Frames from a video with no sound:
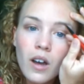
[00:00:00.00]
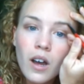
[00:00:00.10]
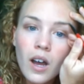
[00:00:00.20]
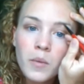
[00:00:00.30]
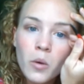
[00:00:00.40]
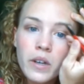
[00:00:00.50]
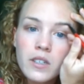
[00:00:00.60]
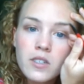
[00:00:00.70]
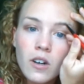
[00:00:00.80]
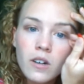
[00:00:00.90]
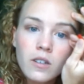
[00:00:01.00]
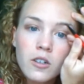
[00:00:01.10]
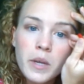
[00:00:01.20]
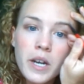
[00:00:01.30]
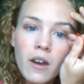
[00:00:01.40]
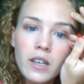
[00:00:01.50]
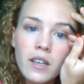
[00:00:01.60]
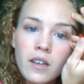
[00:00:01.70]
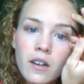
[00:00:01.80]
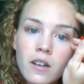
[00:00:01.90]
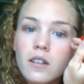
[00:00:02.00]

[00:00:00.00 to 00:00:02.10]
I'm going to start a little bit out here.